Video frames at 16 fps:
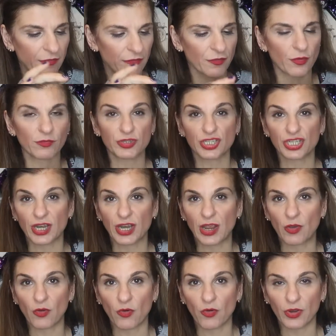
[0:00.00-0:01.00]
from
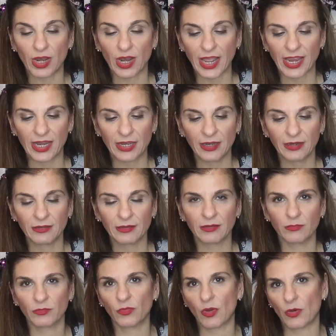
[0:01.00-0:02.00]
Chanel online,
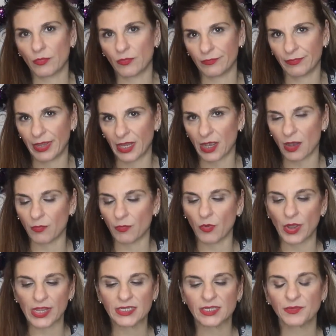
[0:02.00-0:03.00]
well, makeup
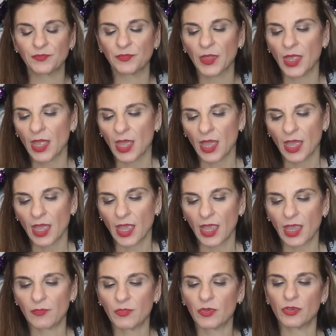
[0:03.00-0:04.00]
wise,
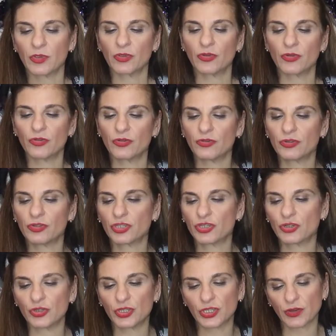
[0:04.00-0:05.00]
you
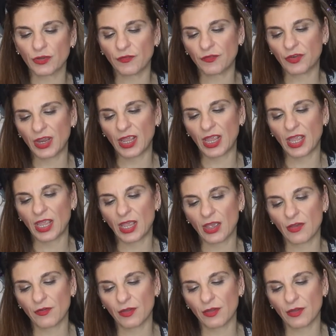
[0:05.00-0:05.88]
choose freebies.